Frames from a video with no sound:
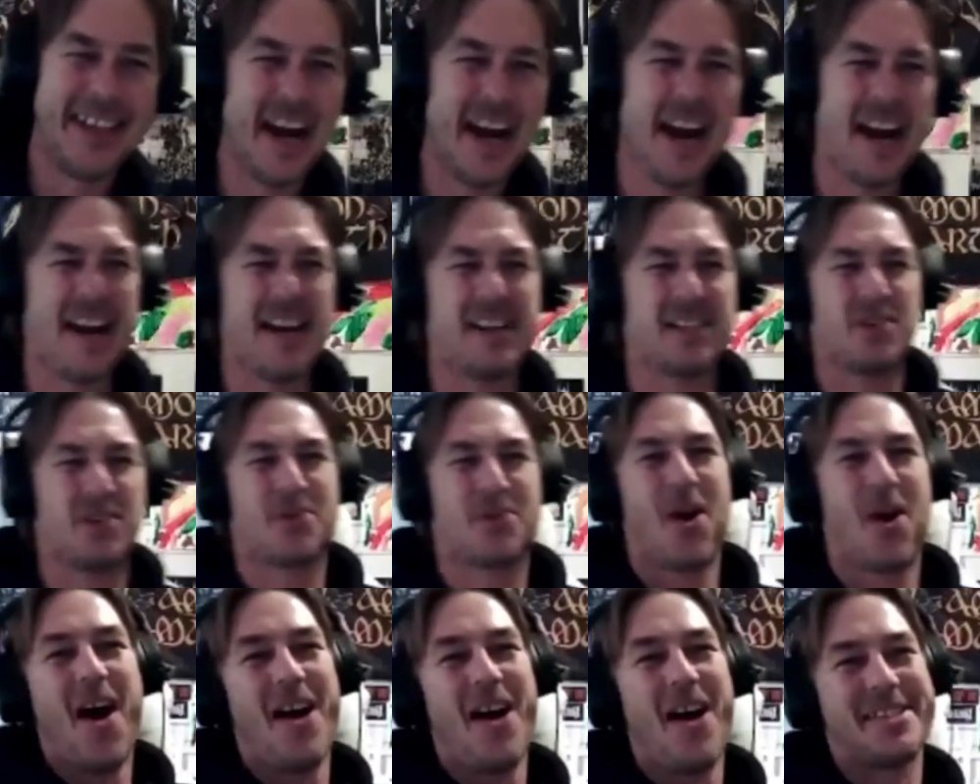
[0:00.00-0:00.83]
Hey, he's all
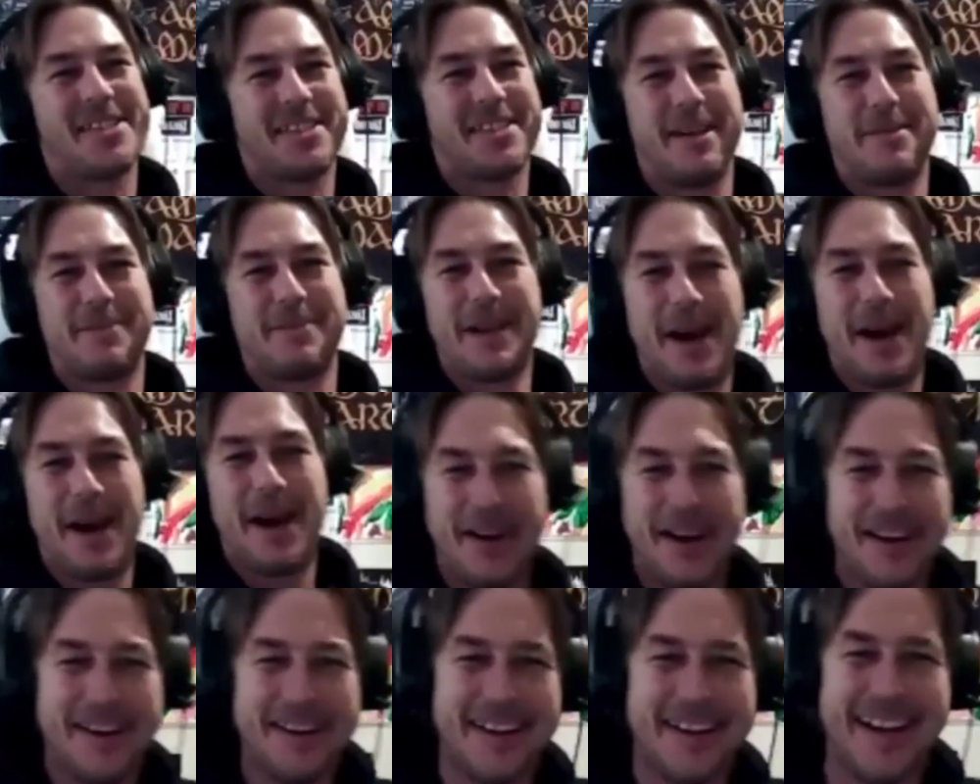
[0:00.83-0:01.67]
right. Just let him go
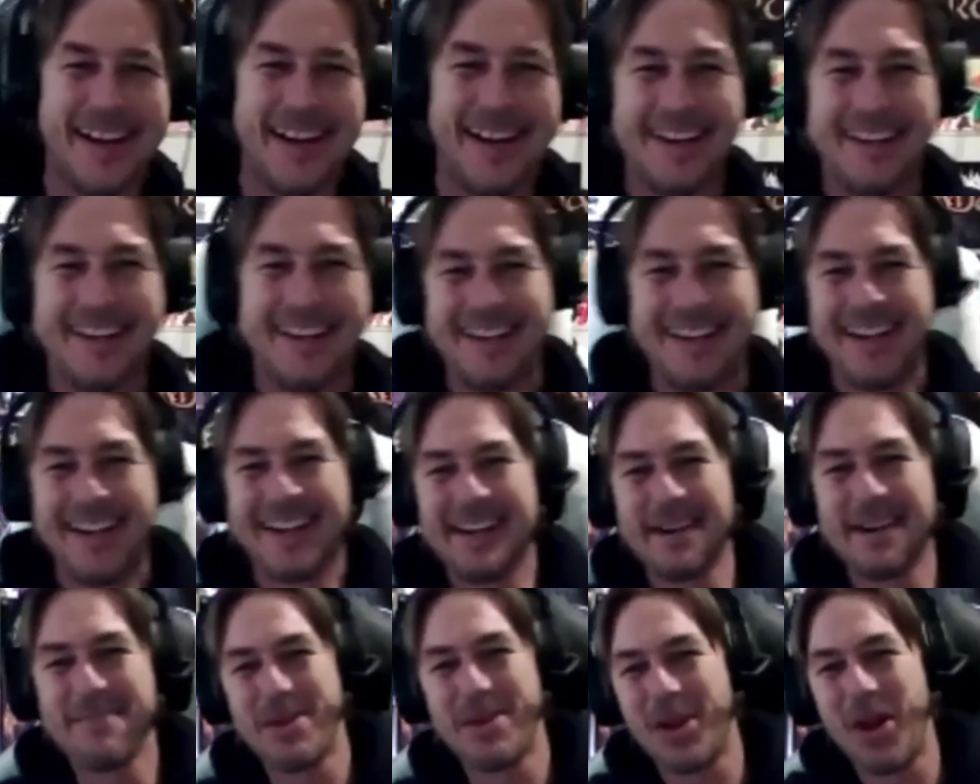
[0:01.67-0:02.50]
in.
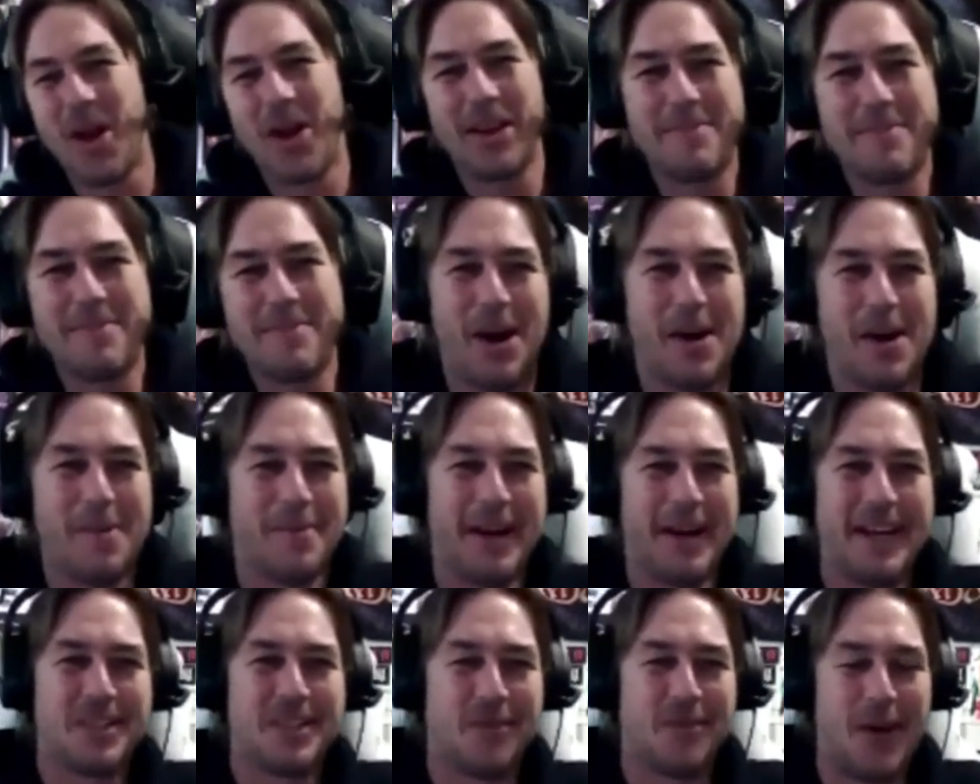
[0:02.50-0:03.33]
Give him a lollipop.
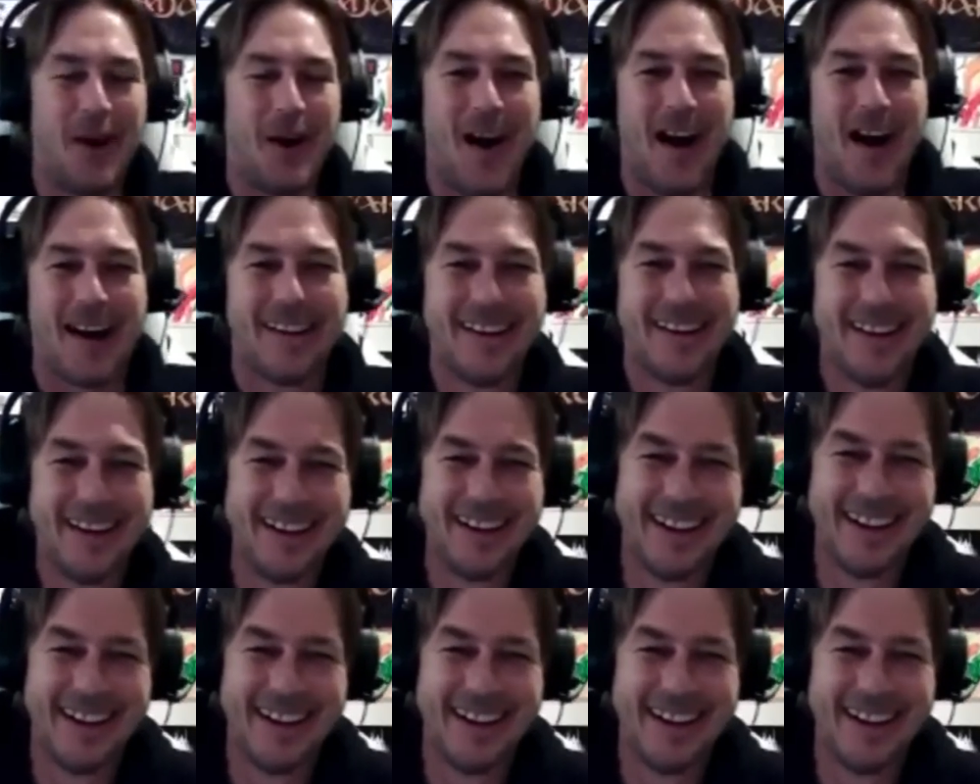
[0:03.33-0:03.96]
He's fine.